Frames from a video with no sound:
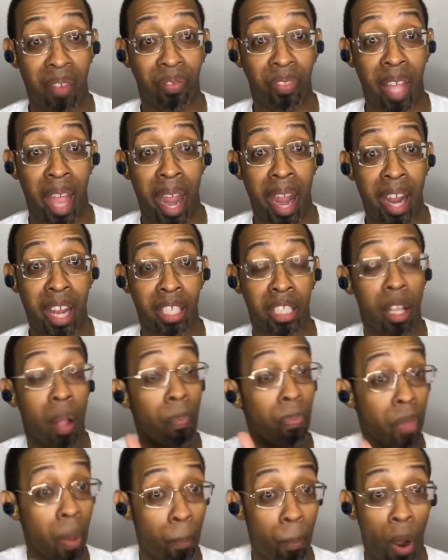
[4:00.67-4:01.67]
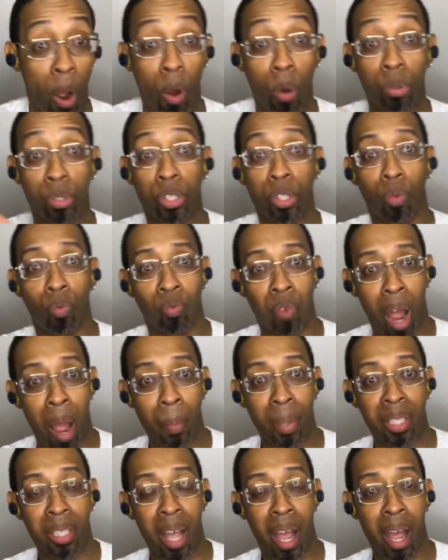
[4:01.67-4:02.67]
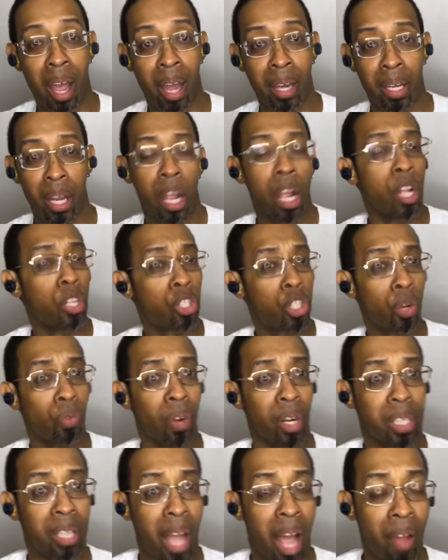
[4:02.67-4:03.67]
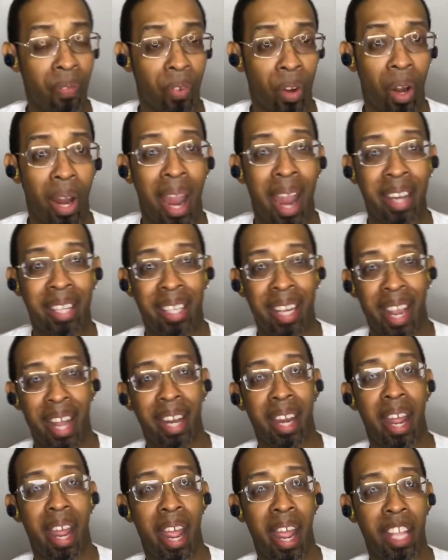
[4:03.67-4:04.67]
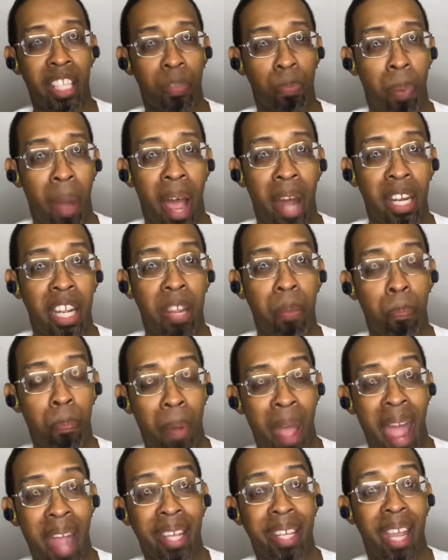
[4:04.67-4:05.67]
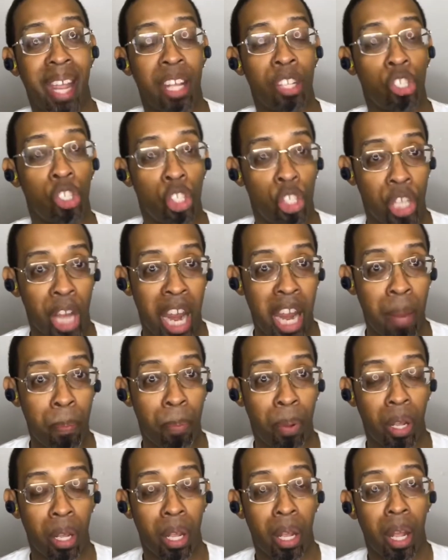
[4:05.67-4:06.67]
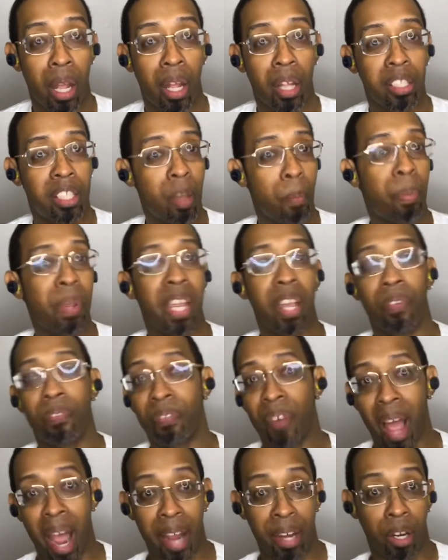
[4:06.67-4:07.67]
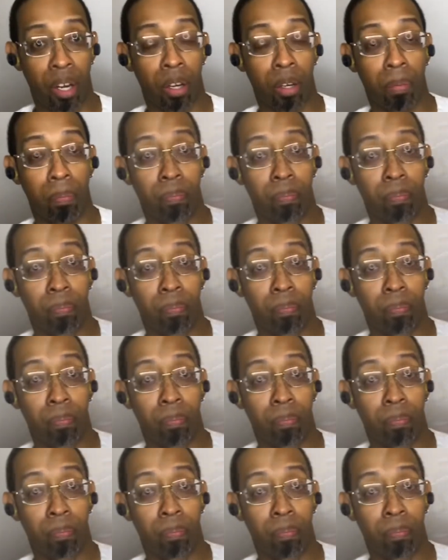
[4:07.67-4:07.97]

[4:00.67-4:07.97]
days post Ramadan to recover and get his body back in shape to be a fighter.